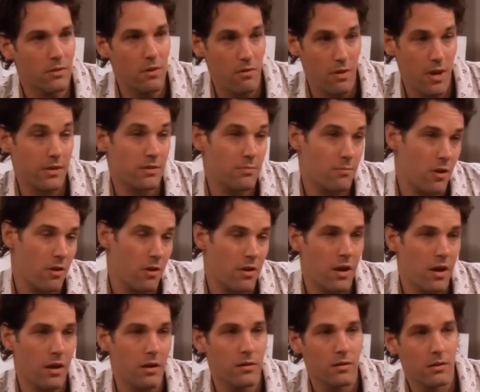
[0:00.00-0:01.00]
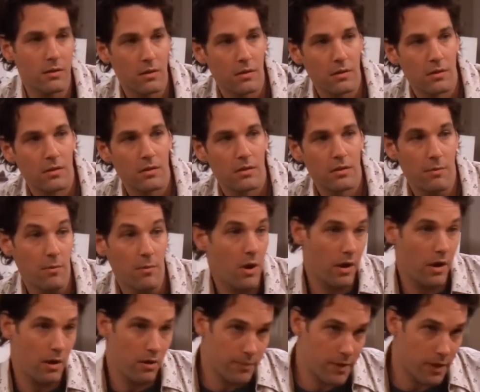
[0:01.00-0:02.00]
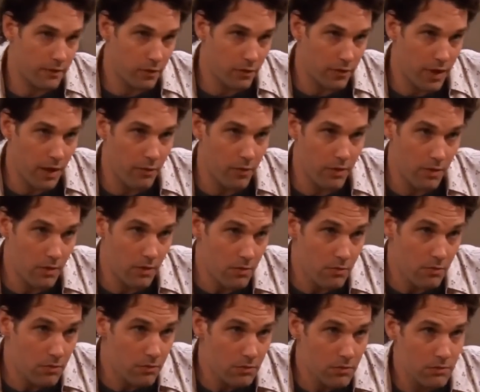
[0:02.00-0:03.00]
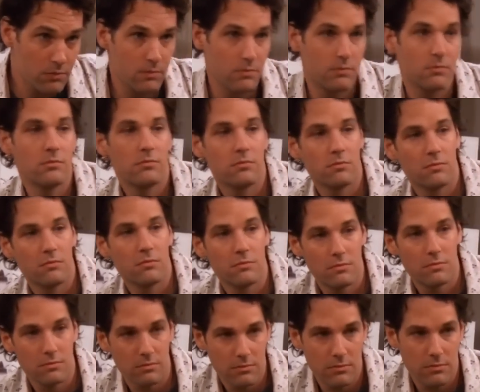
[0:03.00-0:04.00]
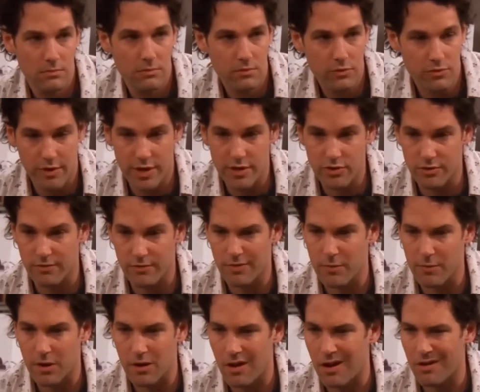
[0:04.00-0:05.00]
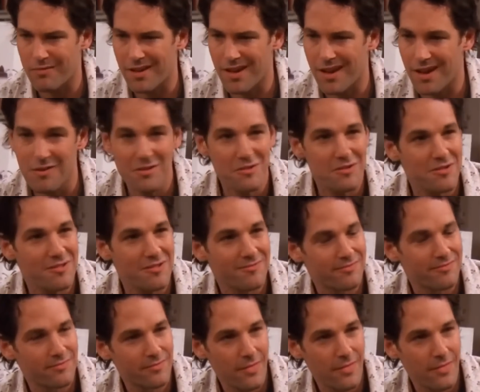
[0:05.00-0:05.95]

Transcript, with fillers: We're going out tomorrow night. I hope that's okay with you. Stranger from the coffee house.